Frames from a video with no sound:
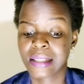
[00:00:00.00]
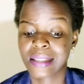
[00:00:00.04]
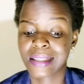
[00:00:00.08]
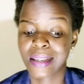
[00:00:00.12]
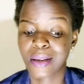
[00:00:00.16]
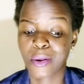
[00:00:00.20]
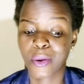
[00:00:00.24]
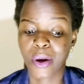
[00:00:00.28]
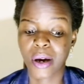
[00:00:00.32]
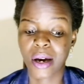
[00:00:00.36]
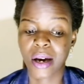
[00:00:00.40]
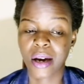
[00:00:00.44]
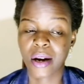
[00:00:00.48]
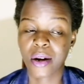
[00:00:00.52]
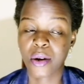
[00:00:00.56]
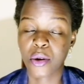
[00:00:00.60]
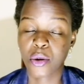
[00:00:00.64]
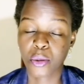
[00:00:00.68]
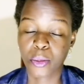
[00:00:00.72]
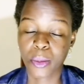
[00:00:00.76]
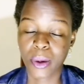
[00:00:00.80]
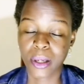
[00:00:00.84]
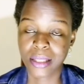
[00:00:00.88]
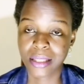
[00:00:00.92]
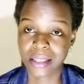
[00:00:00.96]
there were
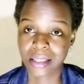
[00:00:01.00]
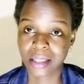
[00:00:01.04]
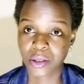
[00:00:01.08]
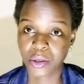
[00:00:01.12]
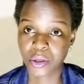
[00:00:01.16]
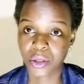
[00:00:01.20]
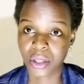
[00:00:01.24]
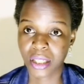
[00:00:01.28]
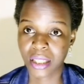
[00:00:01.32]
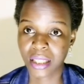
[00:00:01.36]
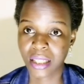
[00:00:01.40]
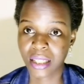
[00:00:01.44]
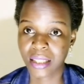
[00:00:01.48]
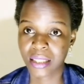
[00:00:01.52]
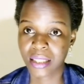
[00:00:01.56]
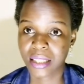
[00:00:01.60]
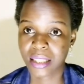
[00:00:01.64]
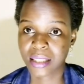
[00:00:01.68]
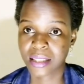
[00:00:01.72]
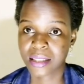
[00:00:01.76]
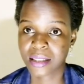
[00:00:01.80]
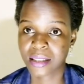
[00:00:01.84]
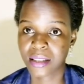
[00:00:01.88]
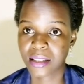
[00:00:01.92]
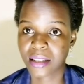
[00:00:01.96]
rumors circulating
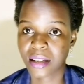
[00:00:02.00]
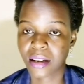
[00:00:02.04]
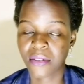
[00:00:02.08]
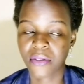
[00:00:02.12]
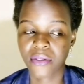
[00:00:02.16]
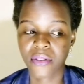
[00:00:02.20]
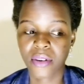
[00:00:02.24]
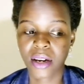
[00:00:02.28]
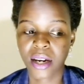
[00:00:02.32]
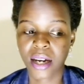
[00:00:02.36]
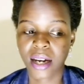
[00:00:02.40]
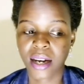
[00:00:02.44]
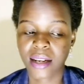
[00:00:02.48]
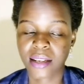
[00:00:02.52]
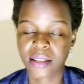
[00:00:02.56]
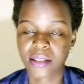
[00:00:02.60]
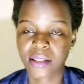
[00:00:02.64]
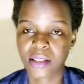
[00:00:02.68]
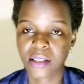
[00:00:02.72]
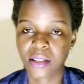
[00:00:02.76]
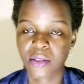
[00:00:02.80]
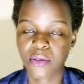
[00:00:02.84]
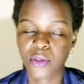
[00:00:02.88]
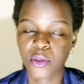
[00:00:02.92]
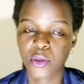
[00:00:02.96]
that
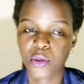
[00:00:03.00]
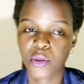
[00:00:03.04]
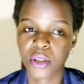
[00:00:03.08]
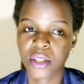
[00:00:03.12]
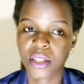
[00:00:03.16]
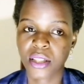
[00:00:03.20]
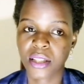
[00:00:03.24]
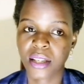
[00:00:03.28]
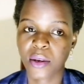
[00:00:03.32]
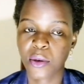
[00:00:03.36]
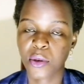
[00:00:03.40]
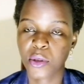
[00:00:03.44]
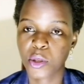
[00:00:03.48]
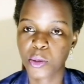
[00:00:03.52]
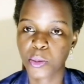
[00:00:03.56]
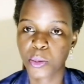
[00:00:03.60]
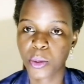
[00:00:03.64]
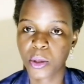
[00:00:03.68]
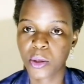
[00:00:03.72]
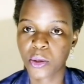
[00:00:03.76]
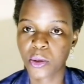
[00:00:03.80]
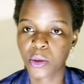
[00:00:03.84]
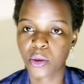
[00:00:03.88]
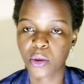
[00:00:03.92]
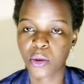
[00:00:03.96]
Africans, if you reach the
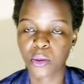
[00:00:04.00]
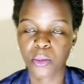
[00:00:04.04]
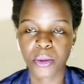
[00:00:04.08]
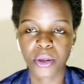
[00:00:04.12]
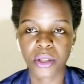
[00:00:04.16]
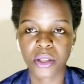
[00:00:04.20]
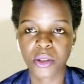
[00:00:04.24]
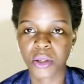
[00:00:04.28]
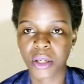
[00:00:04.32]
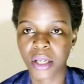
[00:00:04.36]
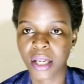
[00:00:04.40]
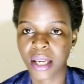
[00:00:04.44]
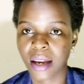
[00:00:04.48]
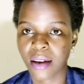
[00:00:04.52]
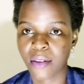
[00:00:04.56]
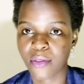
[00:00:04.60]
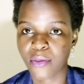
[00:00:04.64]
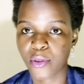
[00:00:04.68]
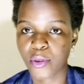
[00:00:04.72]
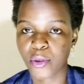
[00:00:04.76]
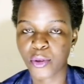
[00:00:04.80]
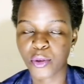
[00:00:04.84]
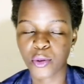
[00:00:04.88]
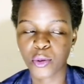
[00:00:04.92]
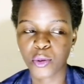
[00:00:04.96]
hospital, nobody will care
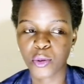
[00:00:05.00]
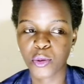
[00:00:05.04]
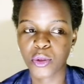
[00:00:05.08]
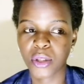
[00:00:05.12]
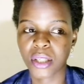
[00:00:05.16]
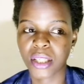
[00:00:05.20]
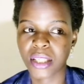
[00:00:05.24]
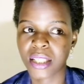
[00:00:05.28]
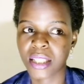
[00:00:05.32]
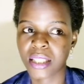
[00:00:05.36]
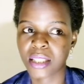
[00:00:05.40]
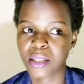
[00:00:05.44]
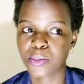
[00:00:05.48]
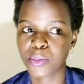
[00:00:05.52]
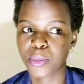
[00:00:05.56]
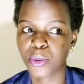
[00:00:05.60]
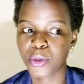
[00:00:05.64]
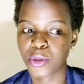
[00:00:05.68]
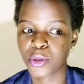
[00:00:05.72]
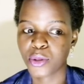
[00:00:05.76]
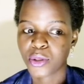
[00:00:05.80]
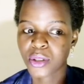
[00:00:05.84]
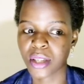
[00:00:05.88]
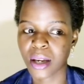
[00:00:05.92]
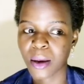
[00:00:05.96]
for you. They just
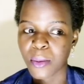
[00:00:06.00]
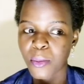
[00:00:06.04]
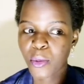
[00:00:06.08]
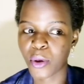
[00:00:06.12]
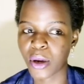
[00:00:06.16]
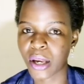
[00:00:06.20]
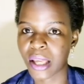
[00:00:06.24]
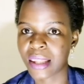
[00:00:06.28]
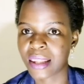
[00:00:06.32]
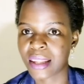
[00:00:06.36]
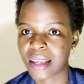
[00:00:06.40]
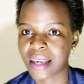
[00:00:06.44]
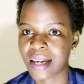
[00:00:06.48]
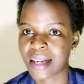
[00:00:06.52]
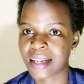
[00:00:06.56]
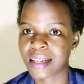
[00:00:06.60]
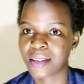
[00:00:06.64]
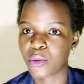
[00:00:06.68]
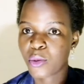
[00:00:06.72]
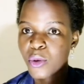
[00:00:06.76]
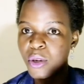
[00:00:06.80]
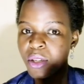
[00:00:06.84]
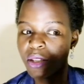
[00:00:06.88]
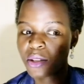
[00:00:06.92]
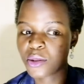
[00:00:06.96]
put you somewhere there and
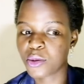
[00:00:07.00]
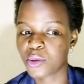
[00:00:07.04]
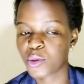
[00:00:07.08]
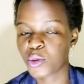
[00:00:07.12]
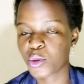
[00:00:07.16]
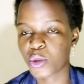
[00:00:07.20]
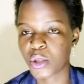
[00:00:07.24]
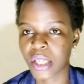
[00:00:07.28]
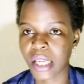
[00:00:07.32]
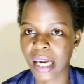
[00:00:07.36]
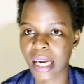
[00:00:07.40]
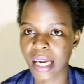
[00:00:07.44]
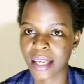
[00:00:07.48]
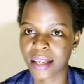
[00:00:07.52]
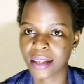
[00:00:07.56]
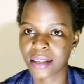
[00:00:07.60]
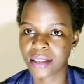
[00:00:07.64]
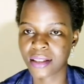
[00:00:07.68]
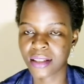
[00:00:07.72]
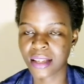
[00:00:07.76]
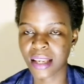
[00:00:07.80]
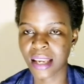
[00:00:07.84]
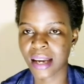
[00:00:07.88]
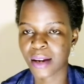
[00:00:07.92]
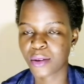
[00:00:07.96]
they wait you to die.
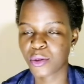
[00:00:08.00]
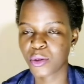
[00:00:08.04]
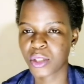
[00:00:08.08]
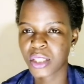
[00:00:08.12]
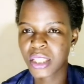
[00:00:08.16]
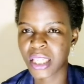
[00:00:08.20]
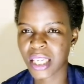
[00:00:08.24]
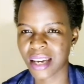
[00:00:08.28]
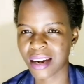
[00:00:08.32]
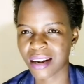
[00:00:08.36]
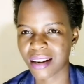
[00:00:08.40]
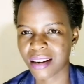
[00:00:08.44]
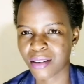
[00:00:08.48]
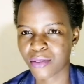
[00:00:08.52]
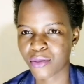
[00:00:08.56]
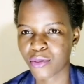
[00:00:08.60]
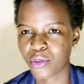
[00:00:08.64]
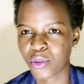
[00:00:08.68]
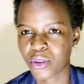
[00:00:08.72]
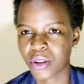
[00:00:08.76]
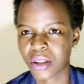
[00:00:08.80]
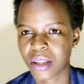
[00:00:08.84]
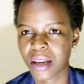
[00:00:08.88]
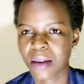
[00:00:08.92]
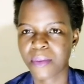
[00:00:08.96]
They are not caring
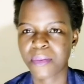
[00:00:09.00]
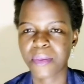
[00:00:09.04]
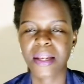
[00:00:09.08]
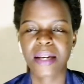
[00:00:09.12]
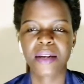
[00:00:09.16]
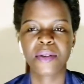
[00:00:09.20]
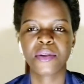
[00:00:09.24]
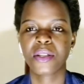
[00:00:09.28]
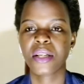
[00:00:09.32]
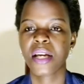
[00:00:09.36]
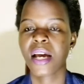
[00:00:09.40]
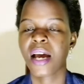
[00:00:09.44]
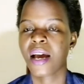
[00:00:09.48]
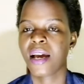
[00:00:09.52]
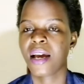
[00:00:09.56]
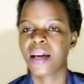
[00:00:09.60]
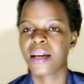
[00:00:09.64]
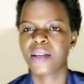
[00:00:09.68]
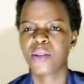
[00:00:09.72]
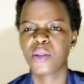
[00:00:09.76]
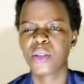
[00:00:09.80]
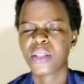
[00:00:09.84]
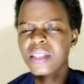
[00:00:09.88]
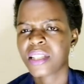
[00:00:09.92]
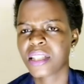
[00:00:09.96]
for them. They are not.
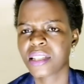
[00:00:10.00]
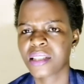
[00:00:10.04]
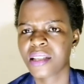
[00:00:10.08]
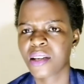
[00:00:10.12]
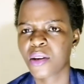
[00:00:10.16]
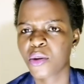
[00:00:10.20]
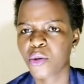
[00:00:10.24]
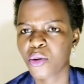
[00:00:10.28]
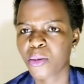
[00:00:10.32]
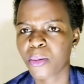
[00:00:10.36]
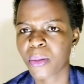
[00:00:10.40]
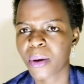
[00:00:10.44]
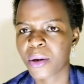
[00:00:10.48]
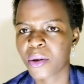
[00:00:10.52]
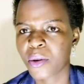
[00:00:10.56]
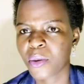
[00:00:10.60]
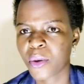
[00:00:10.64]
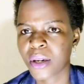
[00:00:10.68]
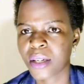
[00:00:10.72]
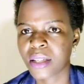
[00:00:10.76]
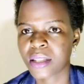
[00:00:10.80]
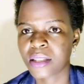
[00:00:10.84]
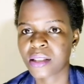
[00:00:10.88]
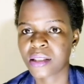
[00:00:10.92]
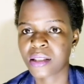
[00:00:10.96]
It was just a rumor. No
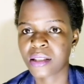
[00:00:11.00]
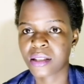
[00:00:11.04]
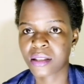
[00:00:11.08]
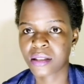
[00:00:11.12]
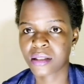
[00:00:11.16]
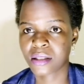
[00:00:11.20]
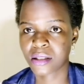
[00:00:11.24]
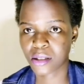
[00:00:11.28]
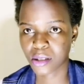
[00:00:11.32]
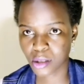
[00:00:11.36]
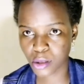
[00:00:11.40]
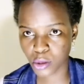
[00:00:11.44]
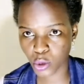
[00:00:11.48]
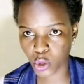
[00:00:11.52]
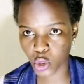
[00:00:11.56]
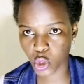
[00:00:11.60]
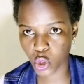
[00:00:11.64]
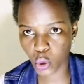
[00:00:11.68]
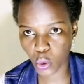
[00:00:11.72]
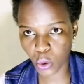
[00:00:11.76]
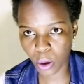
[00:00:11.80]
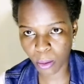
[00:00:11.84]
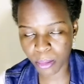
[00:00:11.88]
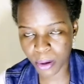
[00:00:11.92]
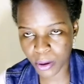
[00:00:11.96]
one is so
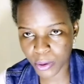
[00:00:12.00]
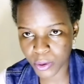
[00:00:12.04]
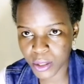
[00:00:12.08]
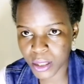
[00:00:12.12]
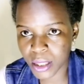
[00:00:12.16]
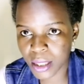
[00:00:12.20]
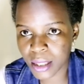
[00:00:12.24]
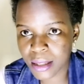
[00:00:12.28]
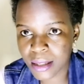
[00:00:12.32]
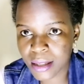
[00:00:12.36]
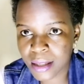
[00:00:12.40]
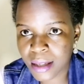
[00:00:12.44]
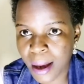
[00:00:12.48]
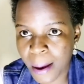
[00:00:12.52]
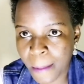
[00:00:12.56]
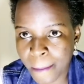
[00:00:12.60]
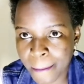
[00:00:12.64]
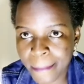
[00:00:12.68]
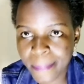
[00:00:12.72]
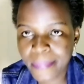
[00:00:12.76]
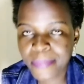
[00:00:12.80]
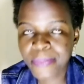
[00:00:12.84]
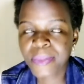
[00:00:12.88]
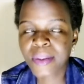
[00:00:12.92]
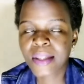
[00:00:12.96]
sure about it.
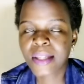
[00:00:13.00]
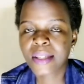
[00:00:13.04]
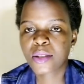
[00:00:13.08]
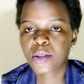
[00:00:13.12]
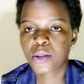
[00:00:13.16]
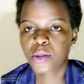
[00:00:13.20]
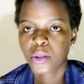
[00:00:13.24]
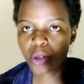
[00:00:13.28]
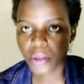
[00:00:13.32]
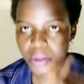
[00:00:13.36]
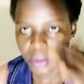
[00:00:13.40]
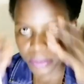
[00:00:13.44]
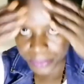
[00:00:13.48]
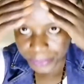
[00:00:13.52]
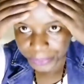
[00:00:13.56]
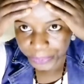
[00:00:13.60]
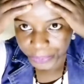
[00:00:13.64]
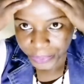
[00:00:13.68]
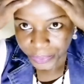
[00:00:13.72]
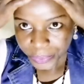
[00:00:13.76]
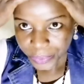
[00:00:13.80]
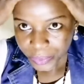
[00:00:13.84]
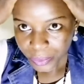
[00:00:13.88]
So